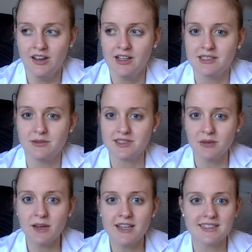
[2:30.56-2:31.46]
So in some
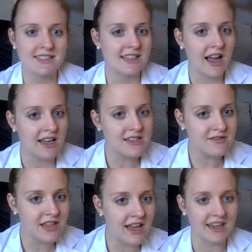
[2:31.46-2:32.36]
ways, it's kind of
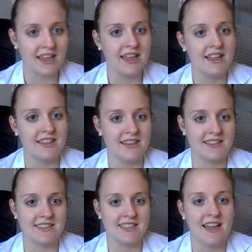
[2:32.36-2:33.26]
like
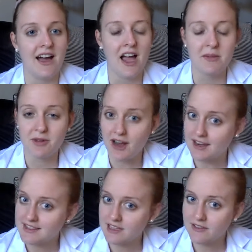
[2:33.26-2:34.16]
this
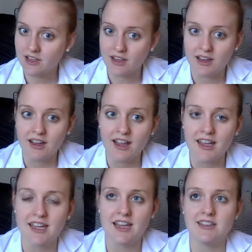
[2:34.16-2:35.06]
hyperactivity
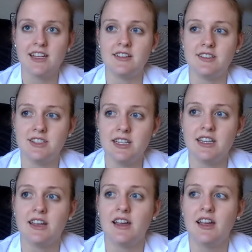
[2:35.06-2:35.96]
and
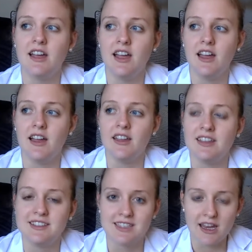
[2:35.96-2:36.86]
ADHD
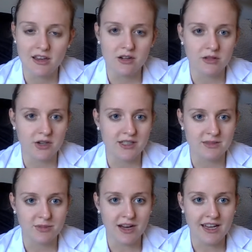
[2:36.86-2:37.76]
is taking over his
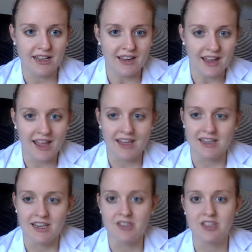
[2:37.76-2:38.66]
brain, and
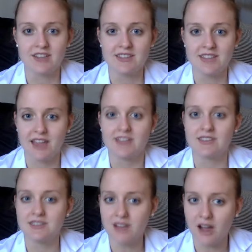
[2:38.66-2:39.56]
he just can't
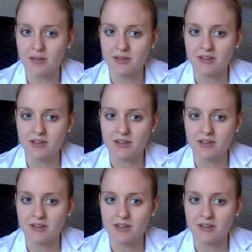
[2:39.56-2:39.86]
stop.